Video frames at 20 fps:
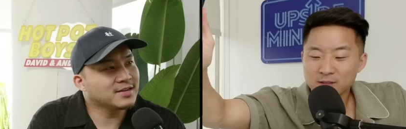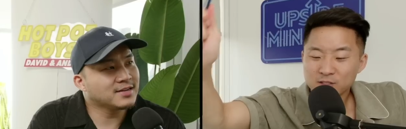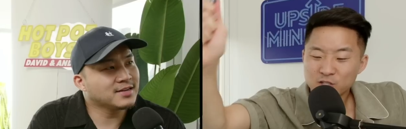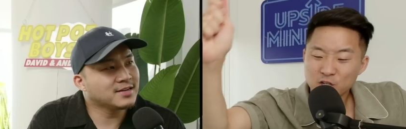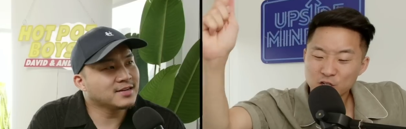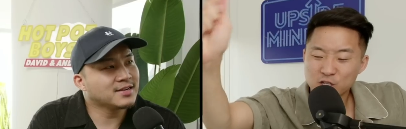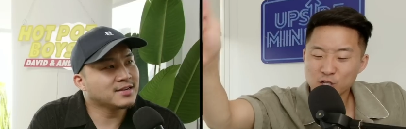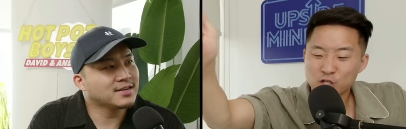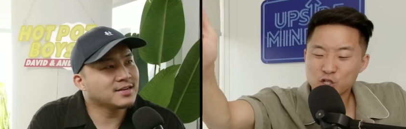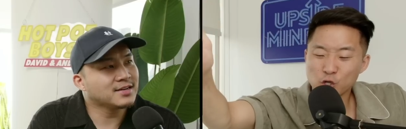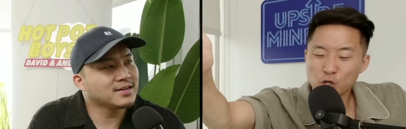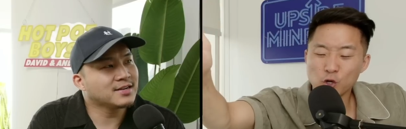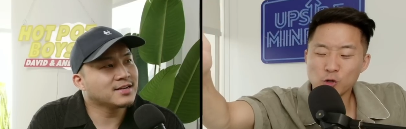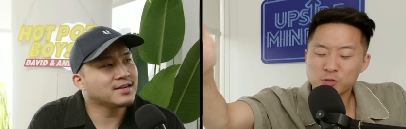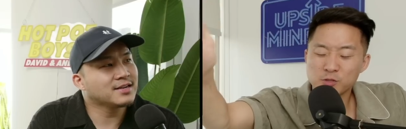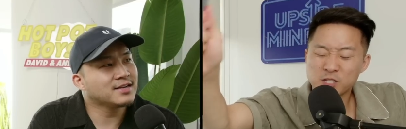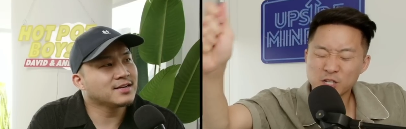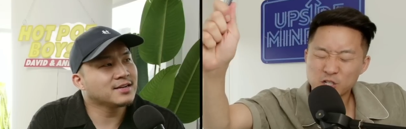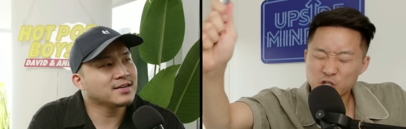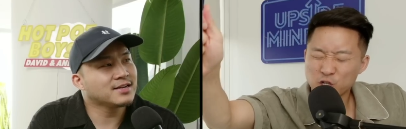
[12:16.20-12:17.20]
Speaker 1: just
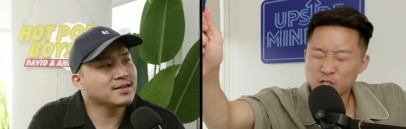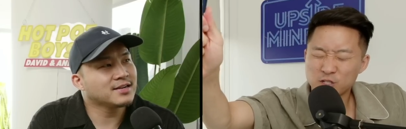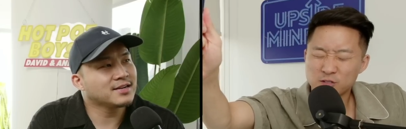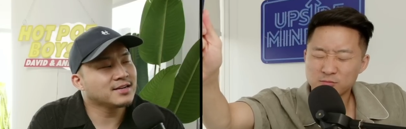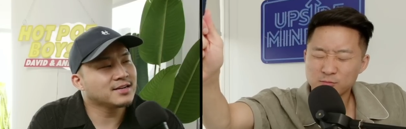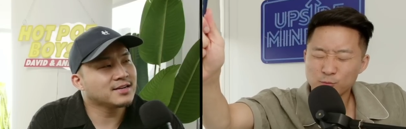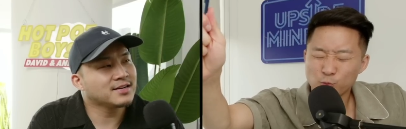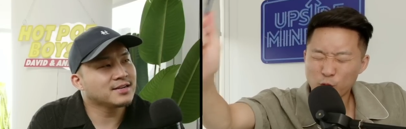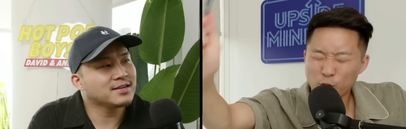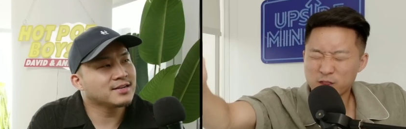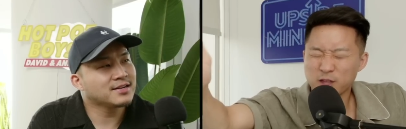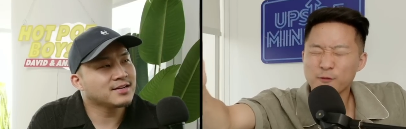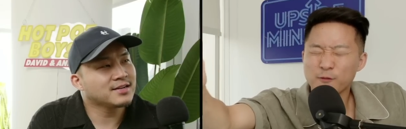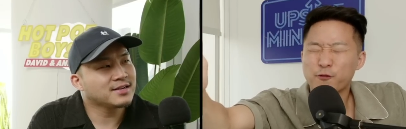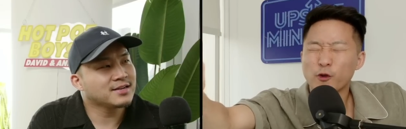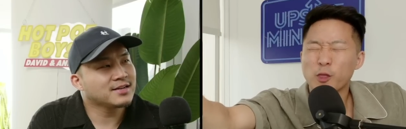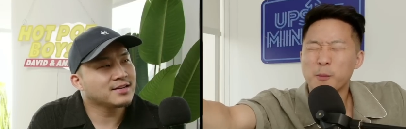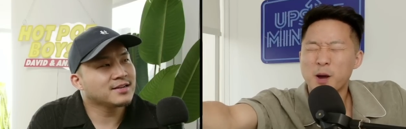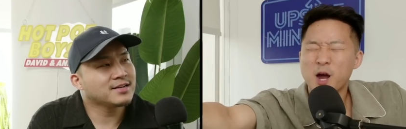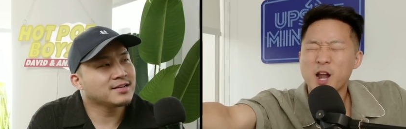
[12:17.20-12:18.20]
assumes that she's with him for
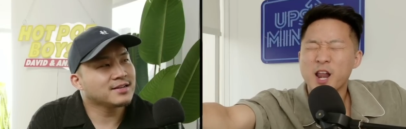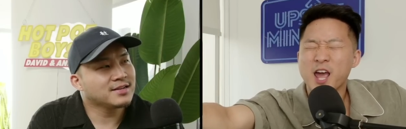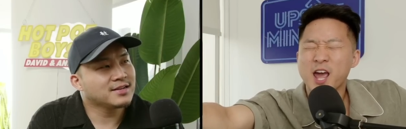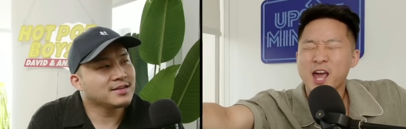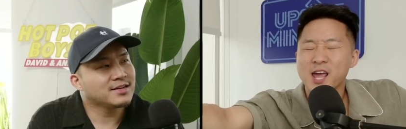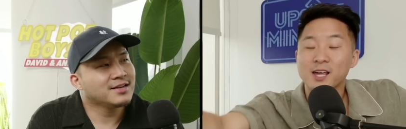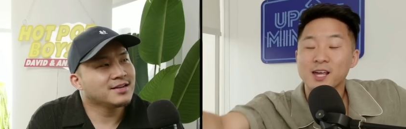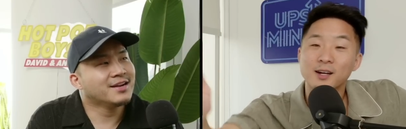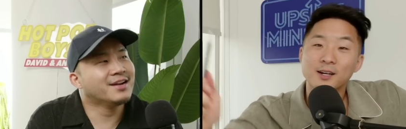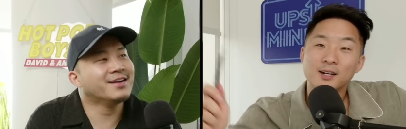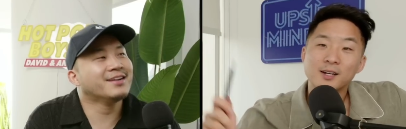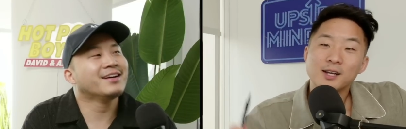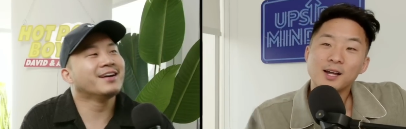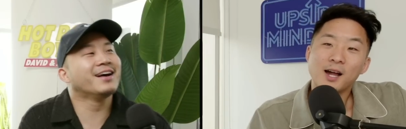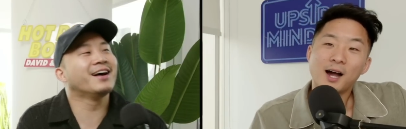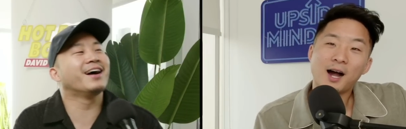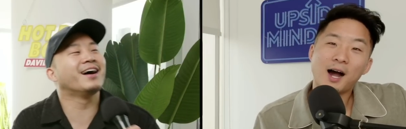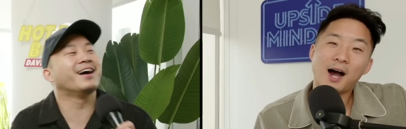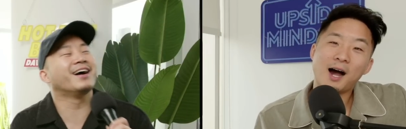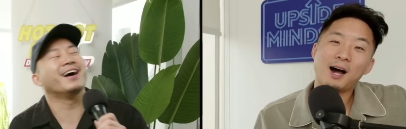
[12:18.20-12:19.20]
the money.
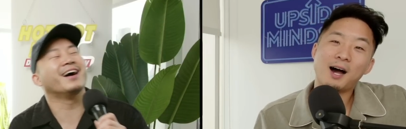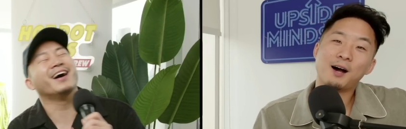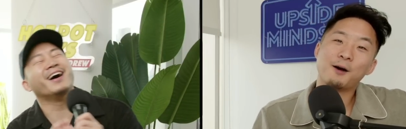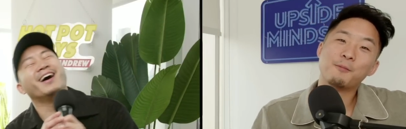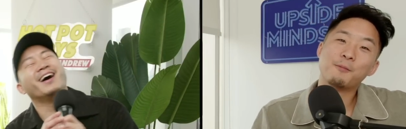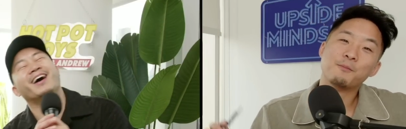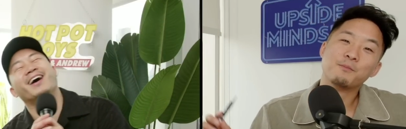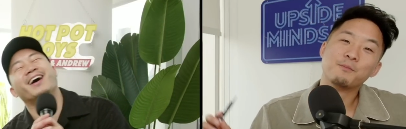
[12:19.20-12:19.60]
Um,